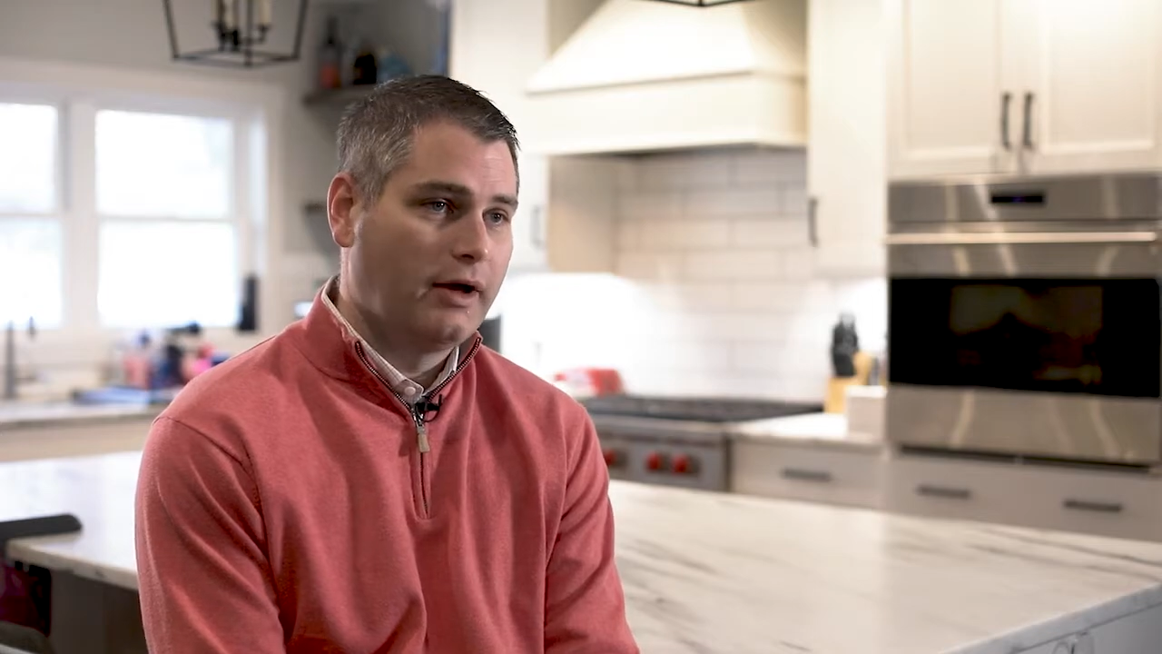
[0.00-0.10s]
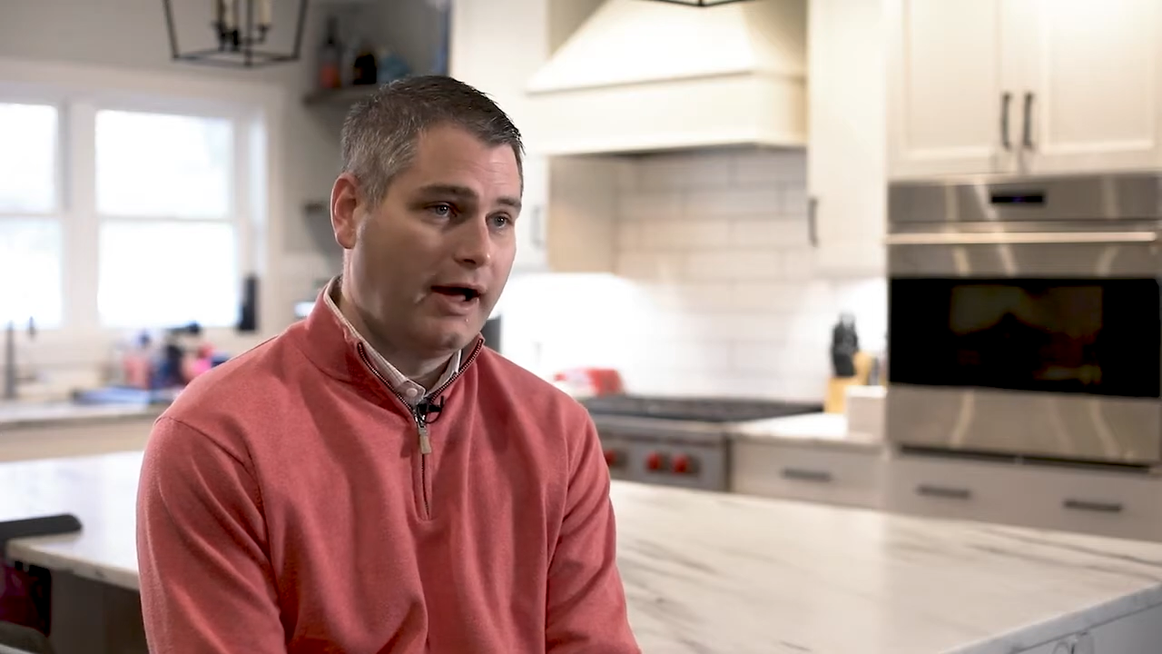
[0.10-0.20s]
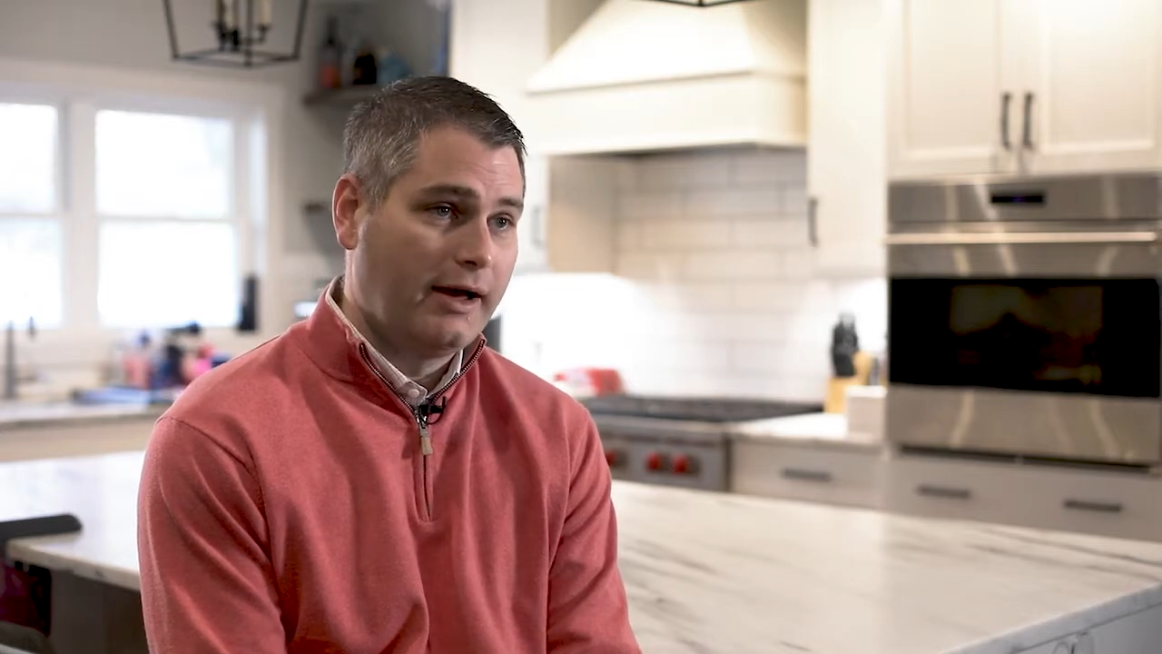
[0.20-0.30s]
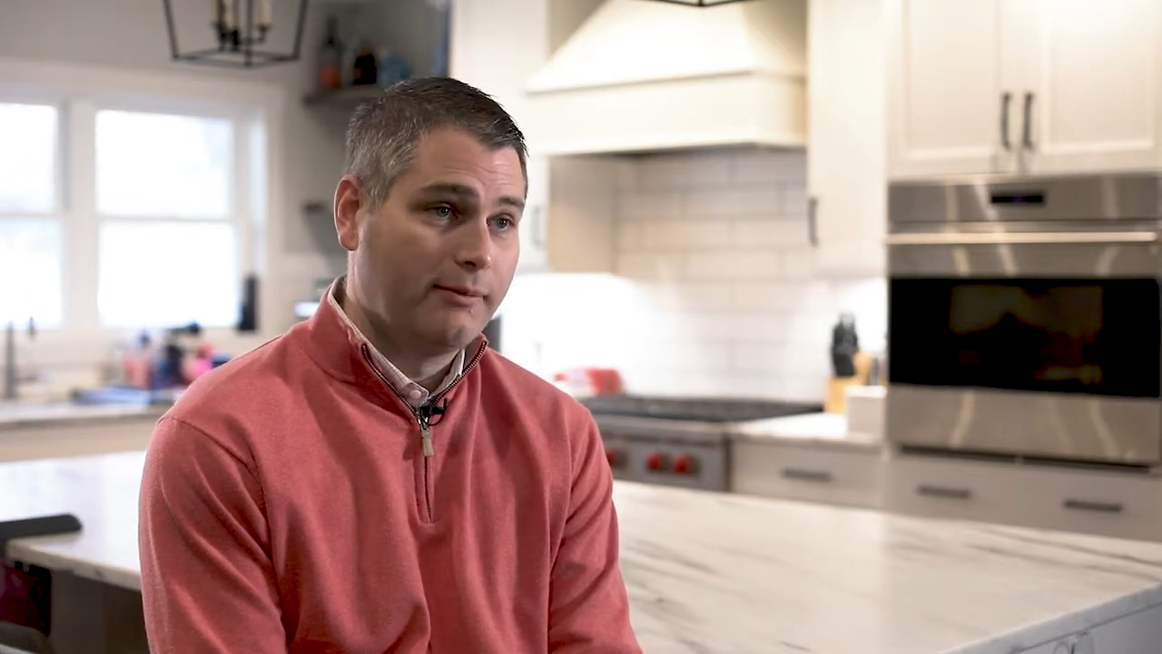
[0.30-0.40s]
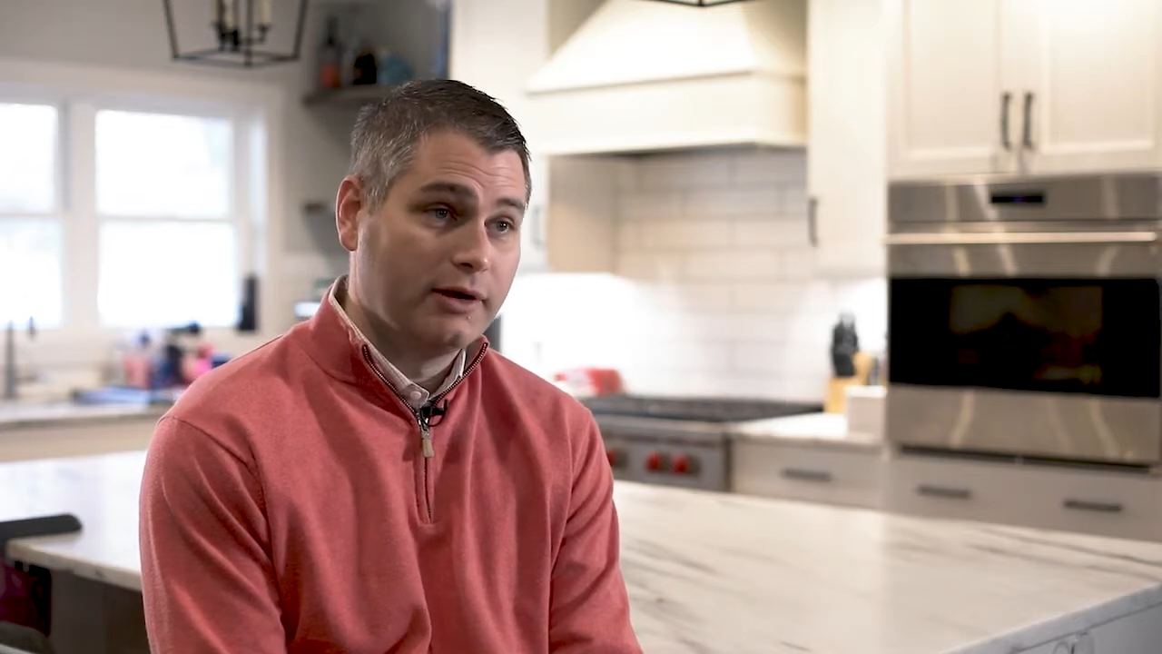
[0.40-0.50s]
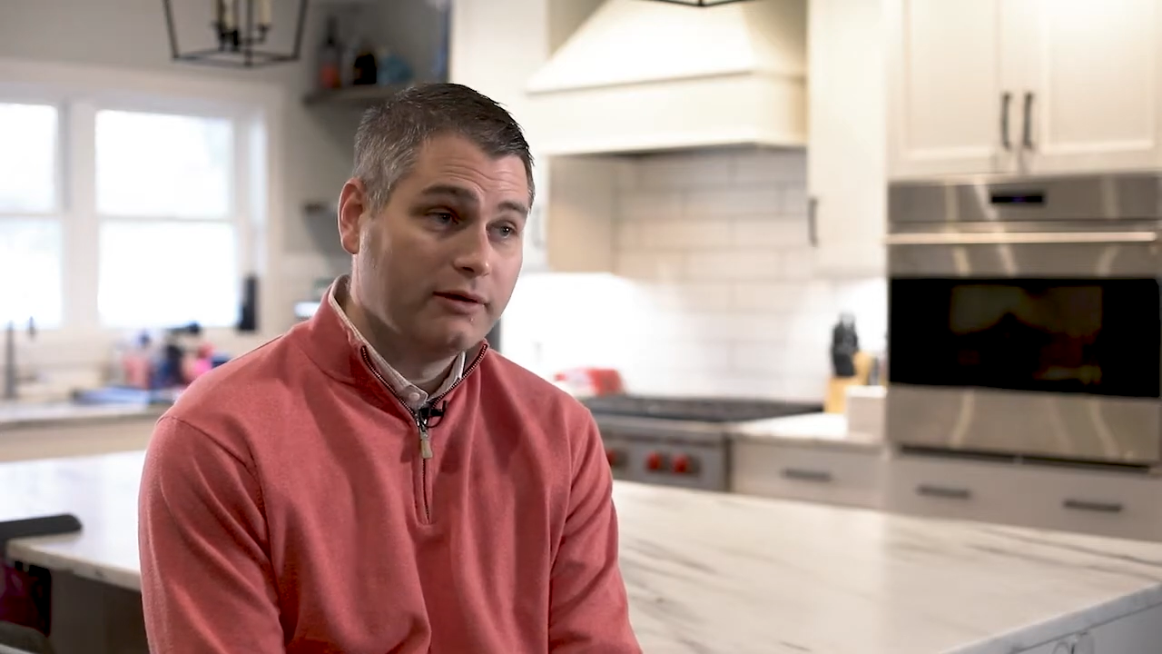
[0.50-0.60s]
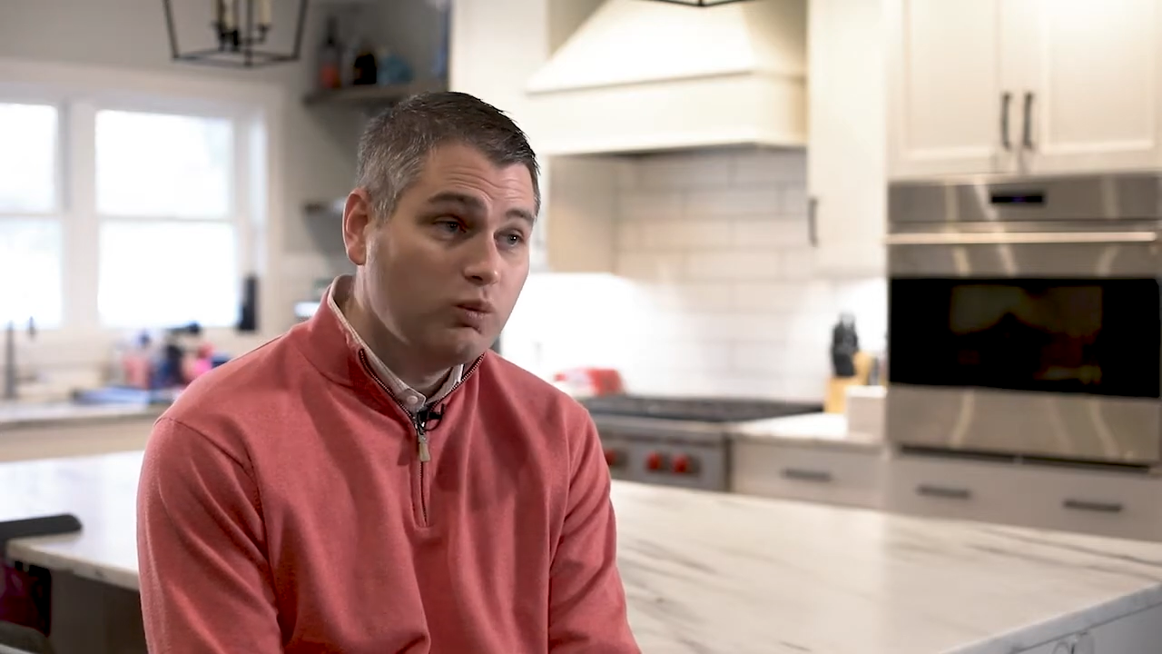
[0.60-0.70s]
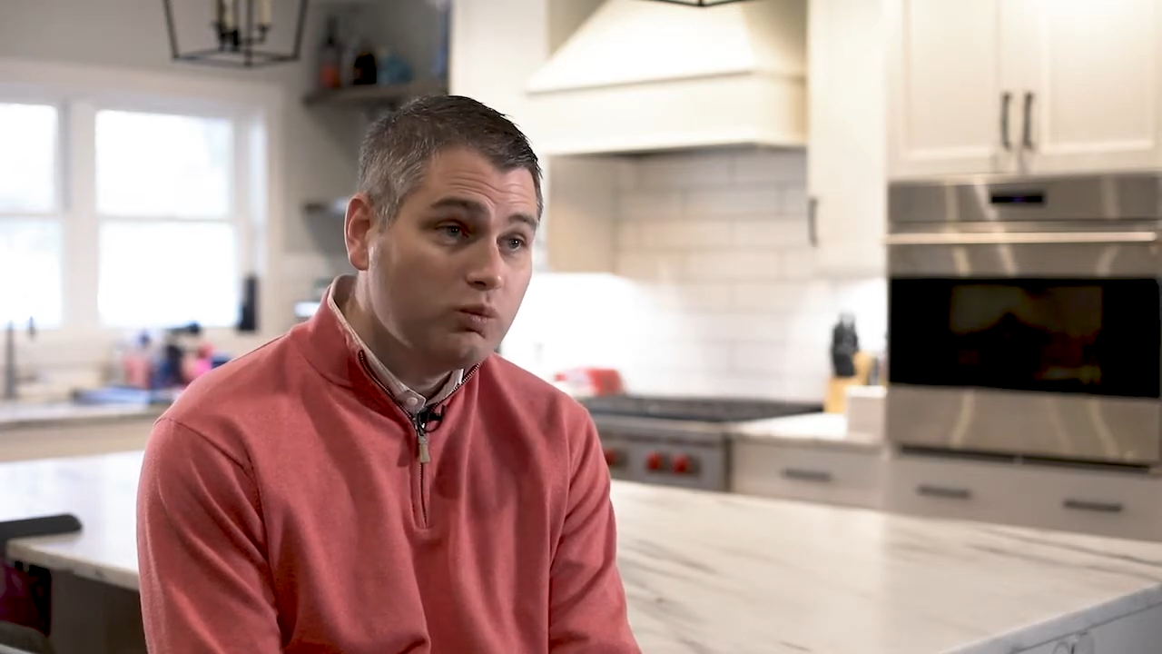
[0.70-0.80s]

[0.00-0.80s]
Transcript: I'm a